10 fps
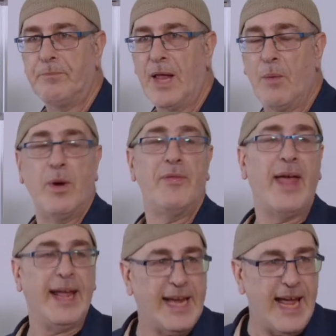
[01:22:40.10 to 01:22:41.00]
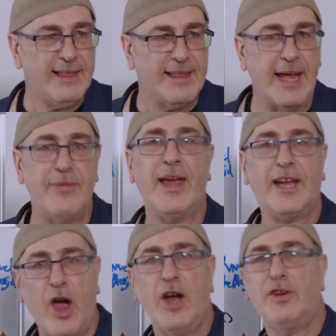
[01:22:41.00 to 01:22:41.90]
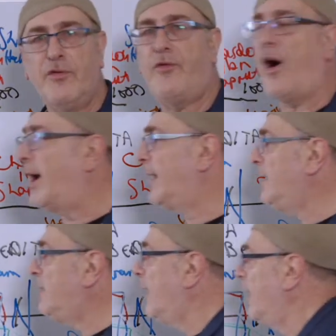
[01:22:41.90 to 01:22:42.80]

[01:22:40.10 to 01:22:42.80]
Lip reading: And when they get there, they're going to find